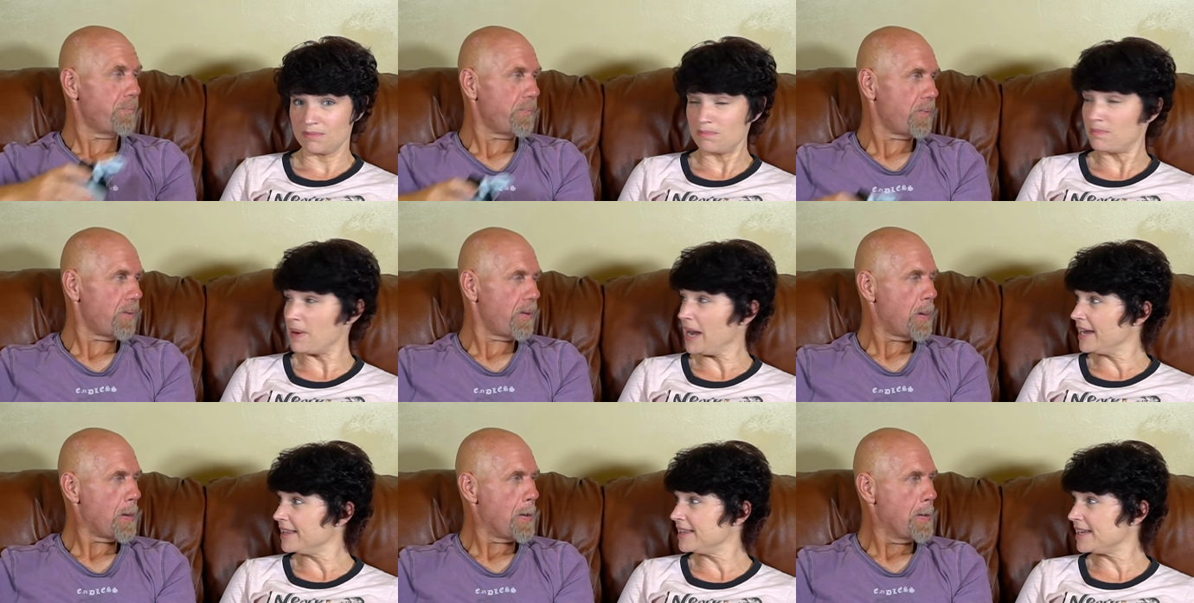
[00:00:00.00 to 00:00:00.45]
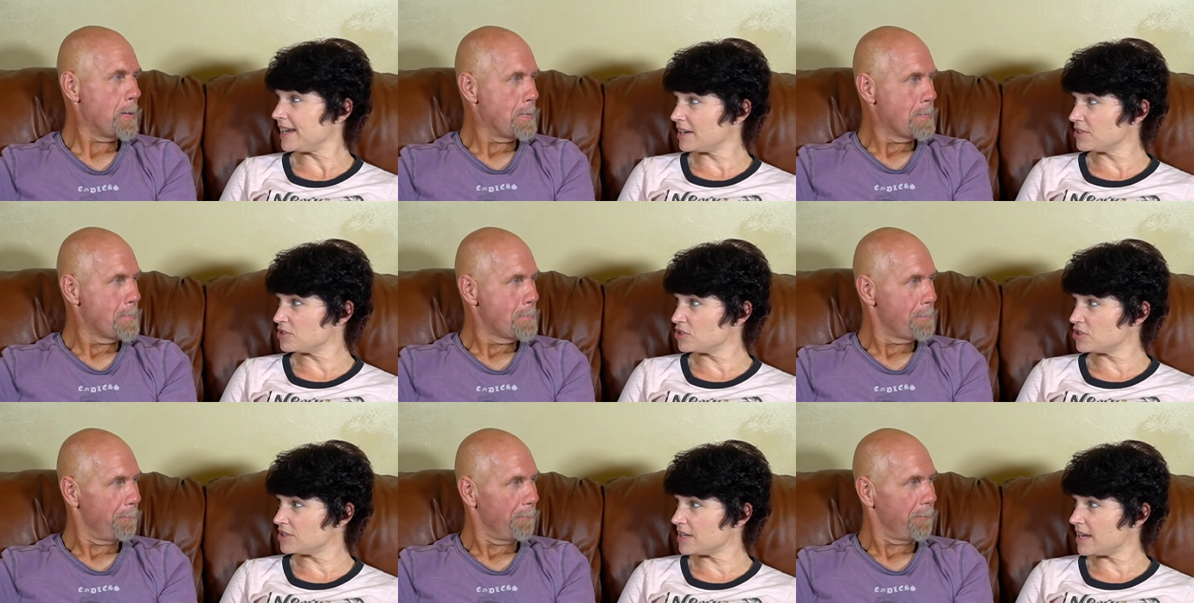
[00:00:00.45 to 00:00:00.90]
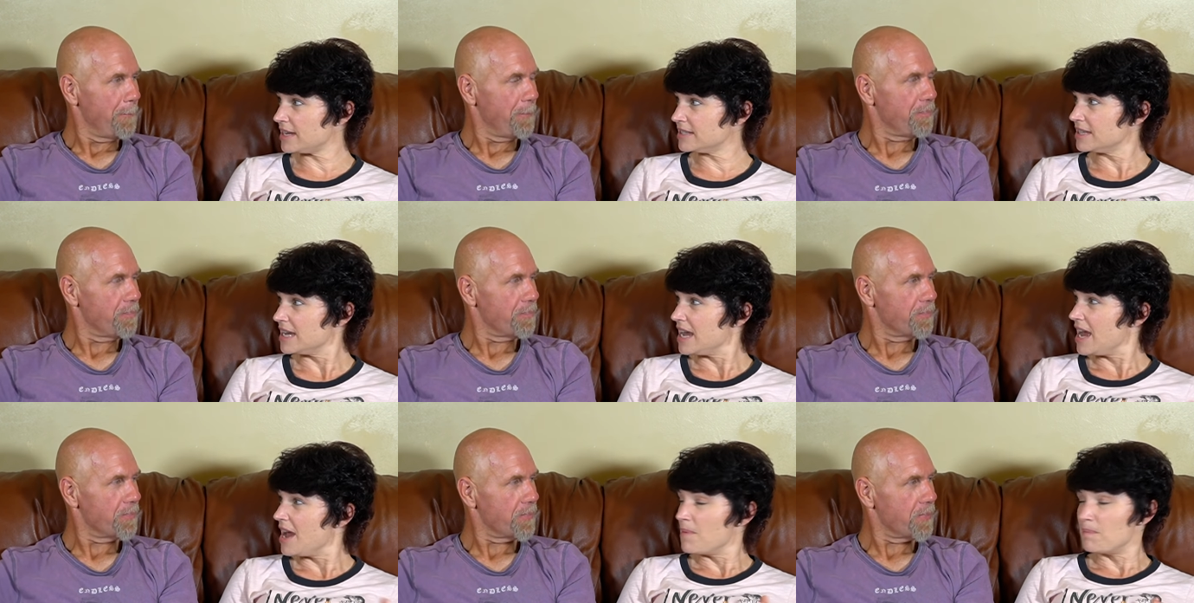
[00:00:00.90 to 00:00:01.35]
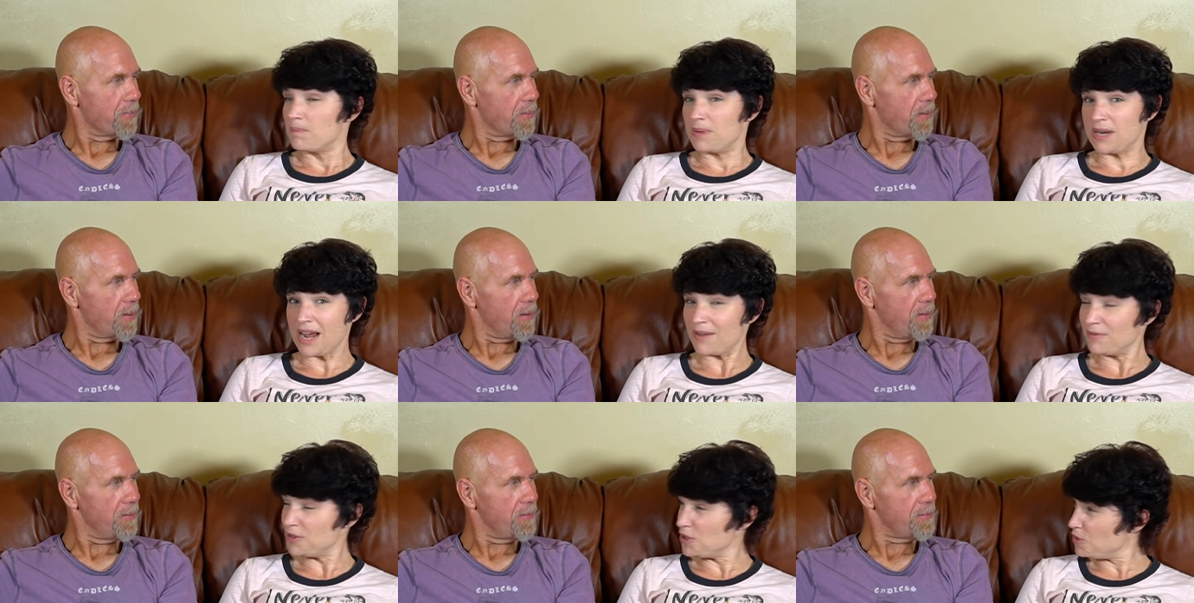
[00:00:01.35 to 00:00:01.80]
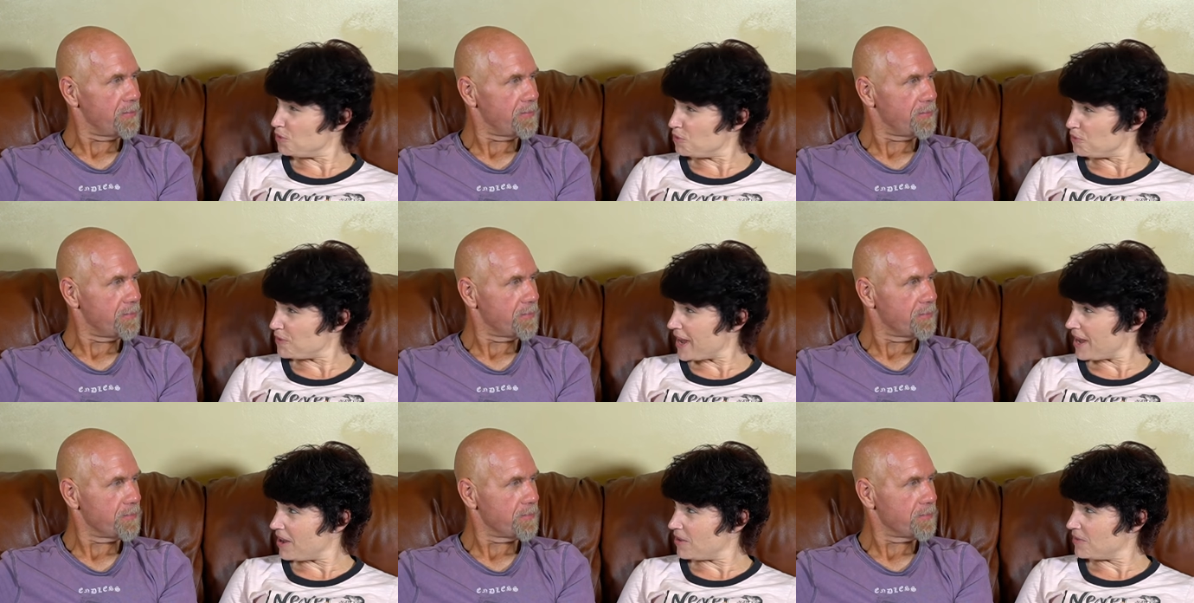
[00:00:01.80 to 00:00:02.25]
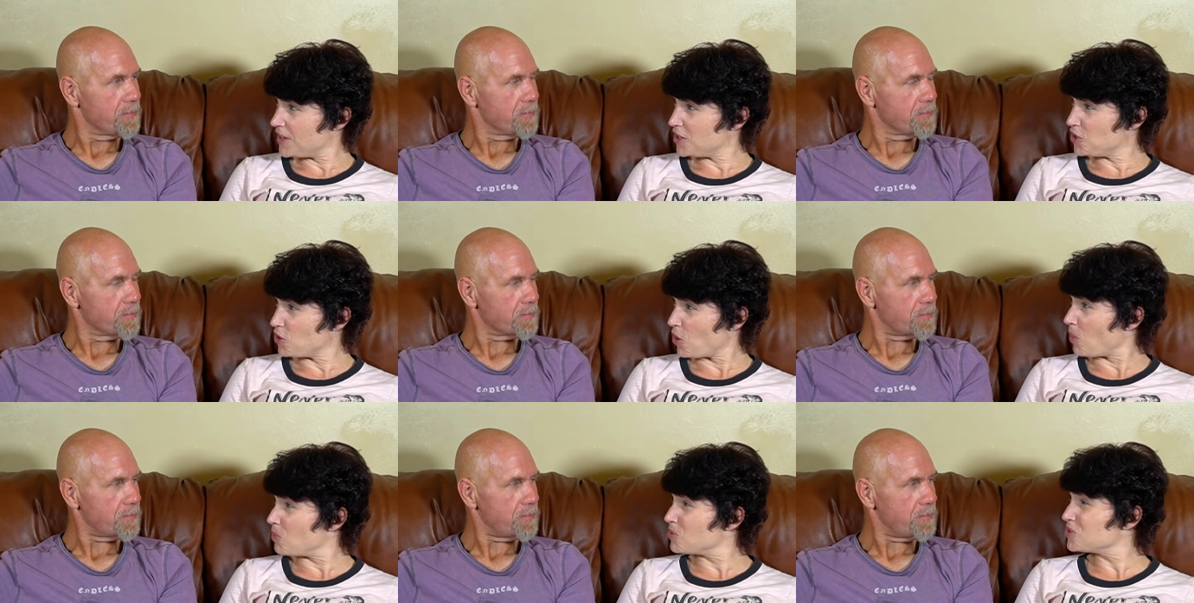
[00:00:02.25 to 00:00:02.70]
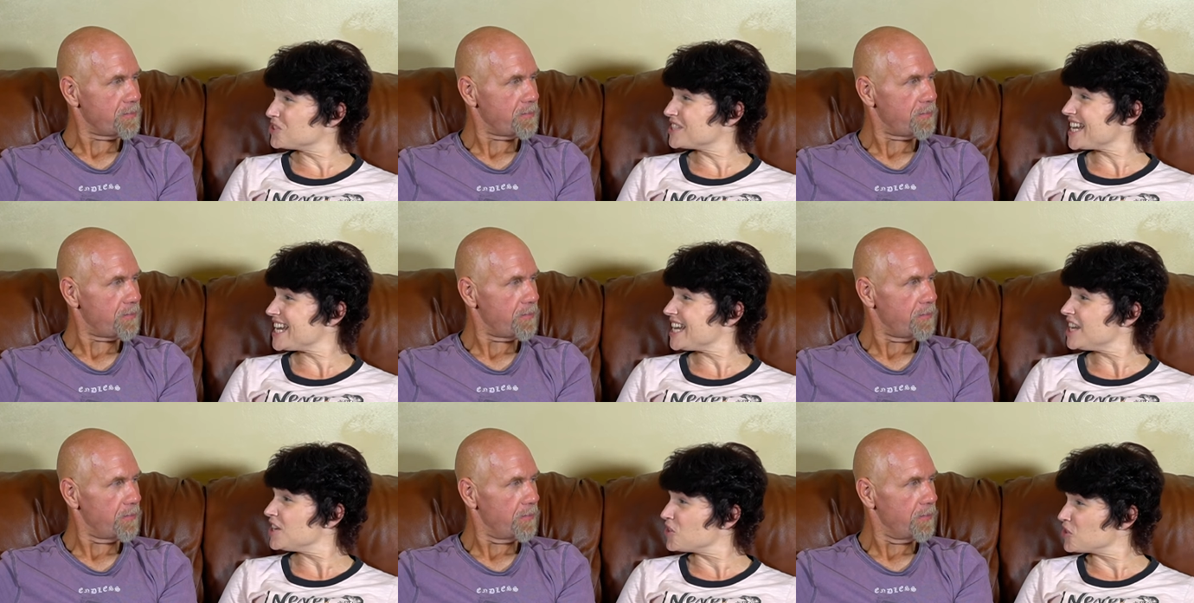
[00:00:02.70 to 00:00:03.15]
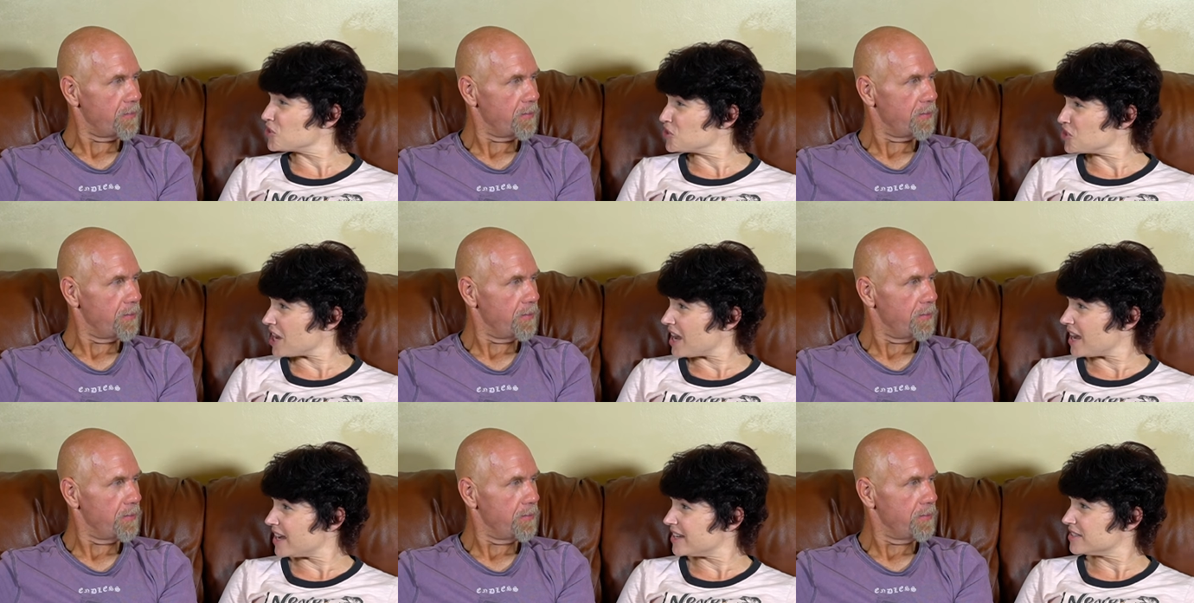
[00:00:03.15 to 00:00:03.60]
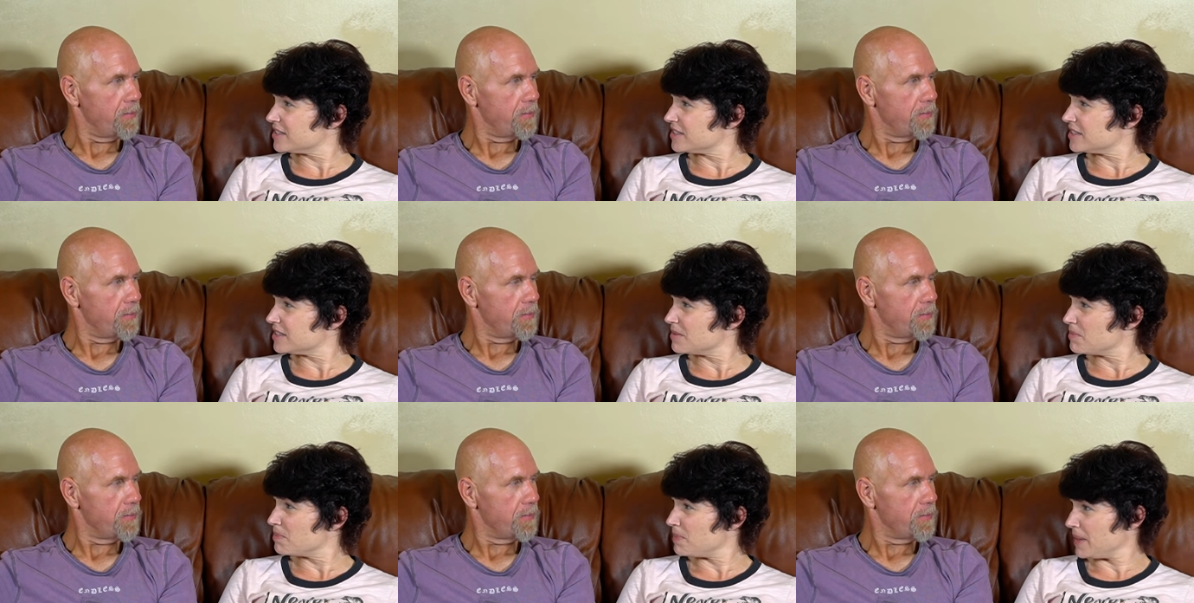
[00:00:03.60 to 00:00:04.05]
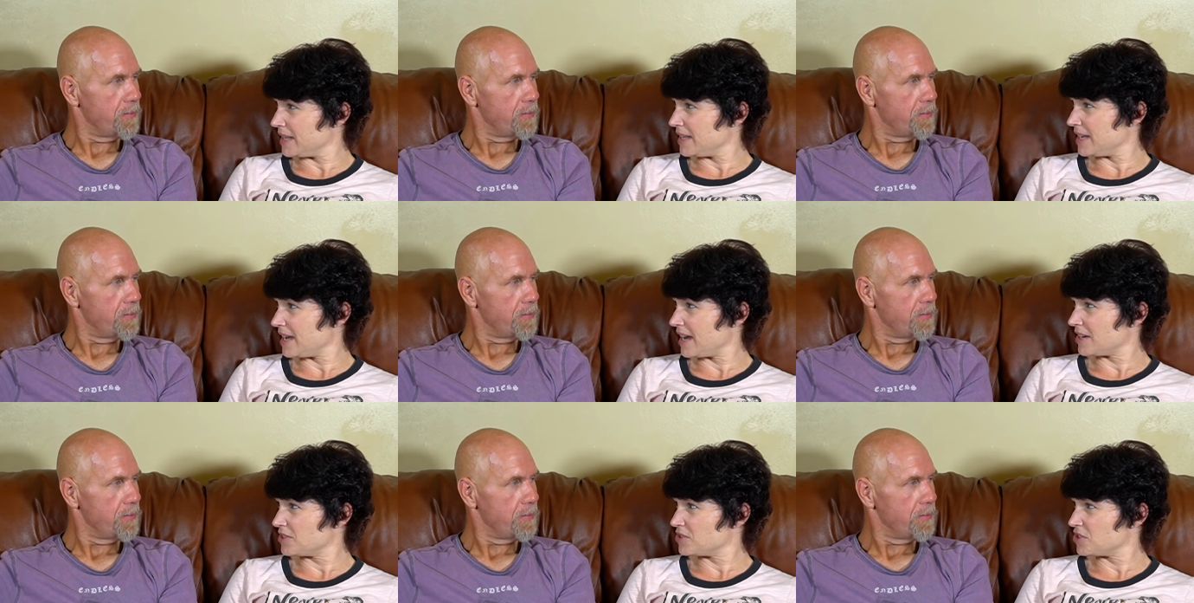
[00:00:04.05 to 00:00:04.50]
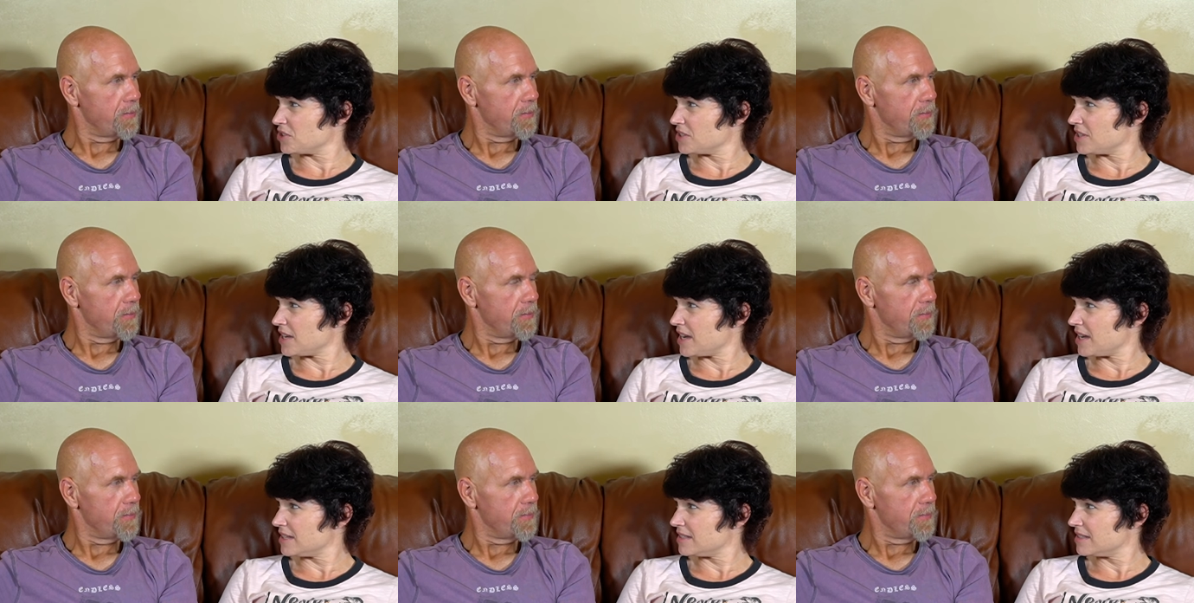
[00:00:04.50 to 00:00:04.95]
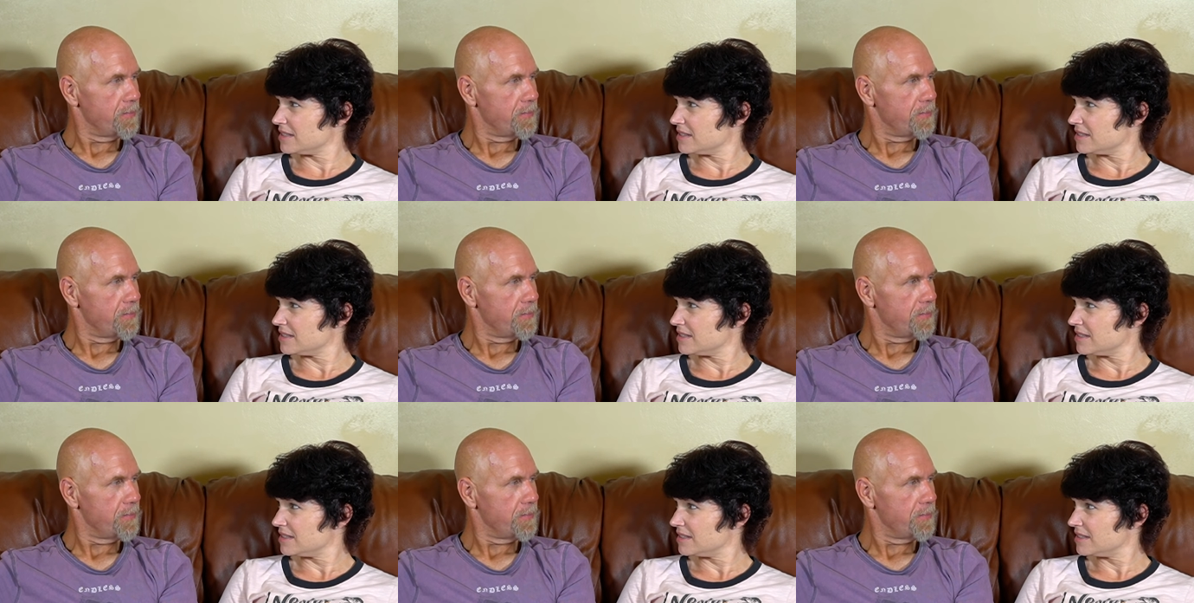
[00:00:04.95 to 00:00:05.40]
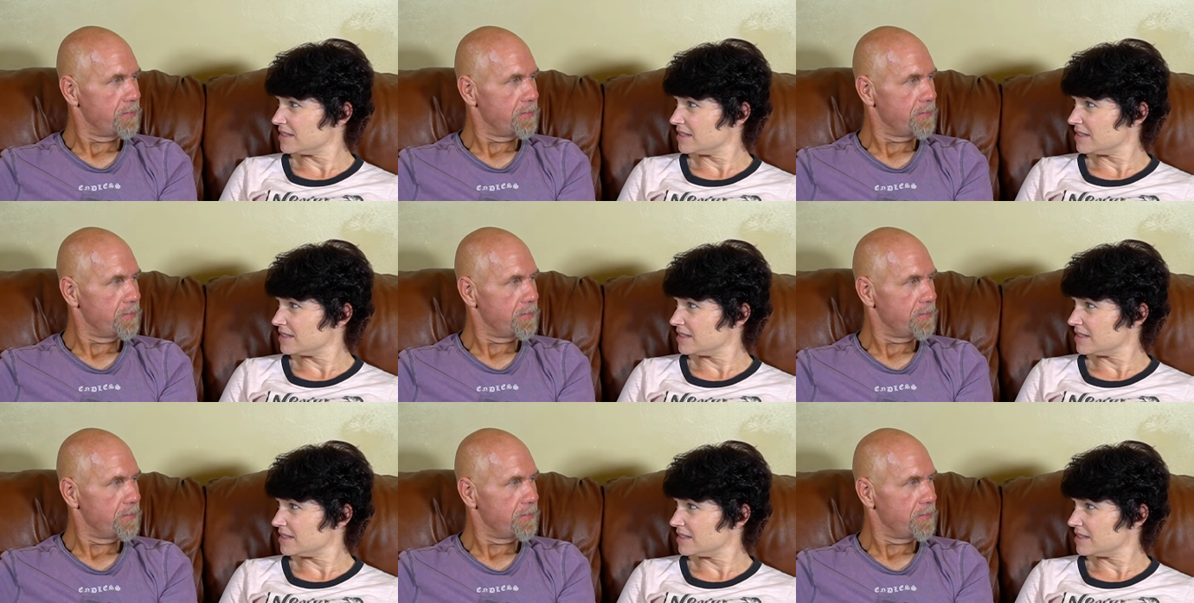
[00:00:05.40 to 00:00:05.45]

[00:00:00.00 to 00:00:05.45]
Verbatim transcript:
Speaker 1: by the exercise. But have you found that you're almost energized by the exercise?